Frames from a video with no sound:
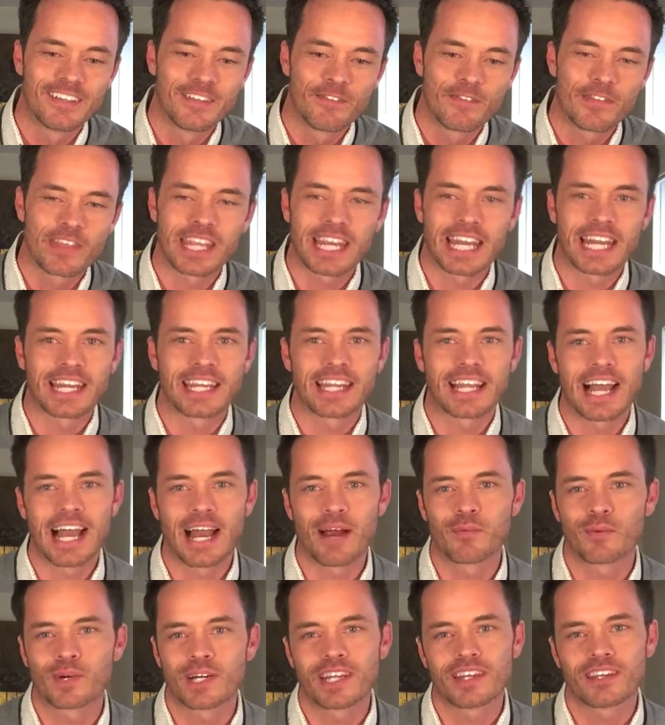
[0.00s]
And I
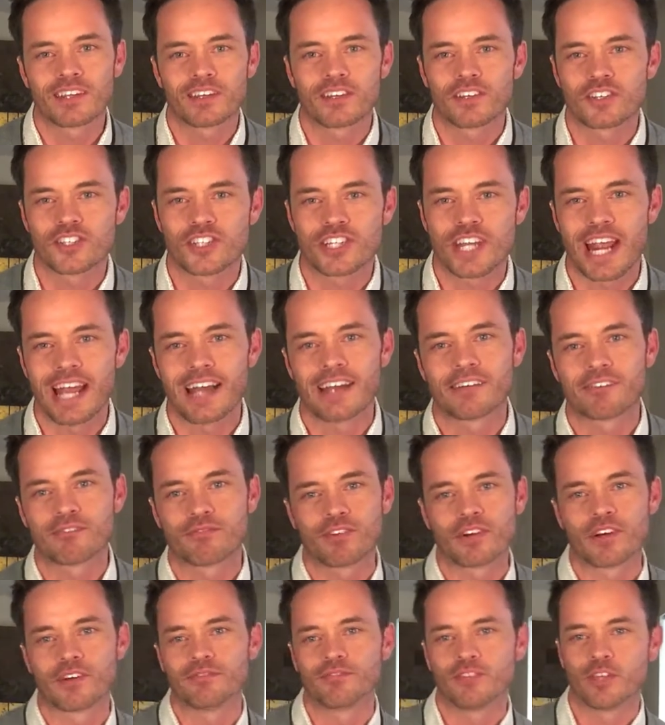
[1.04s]
want to chat
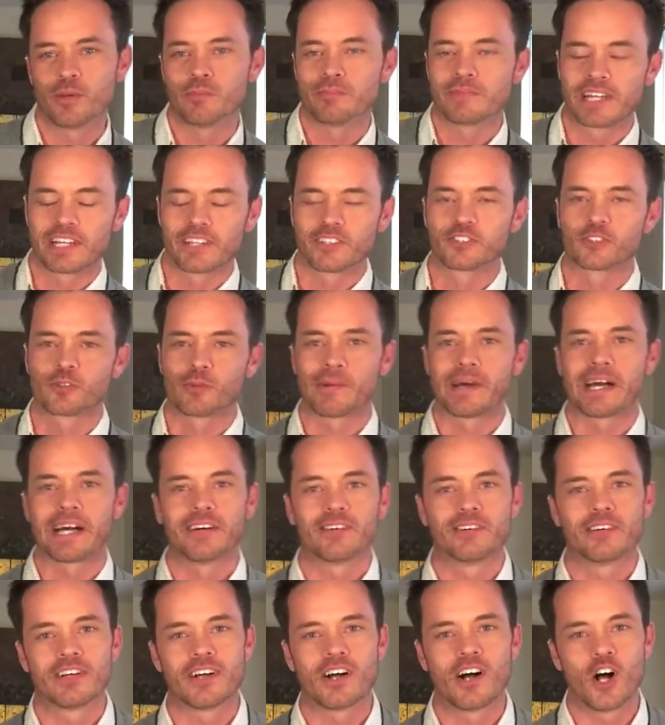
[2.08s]
for a few minutes
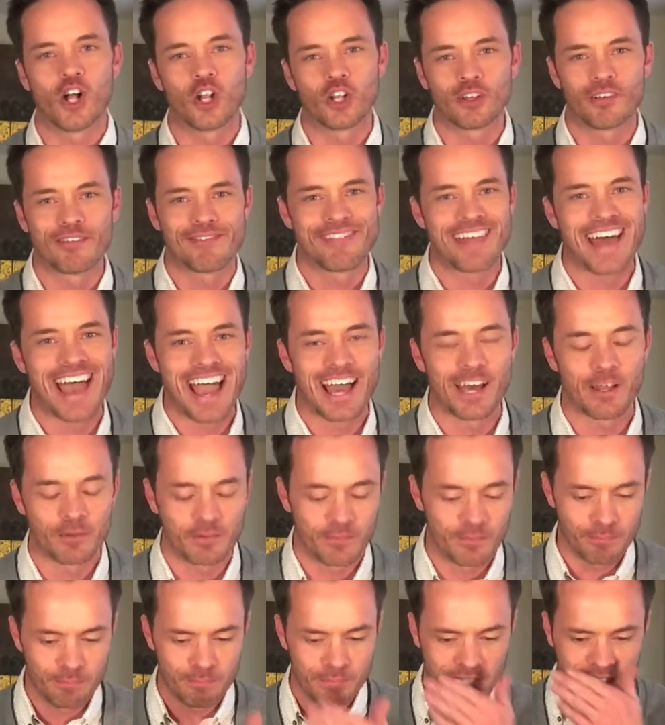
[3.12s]
about all of that,
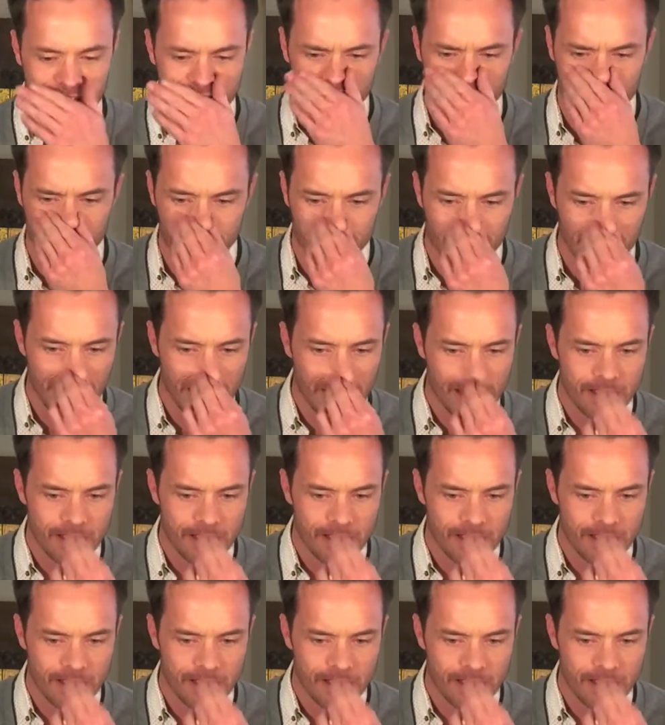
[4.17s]
because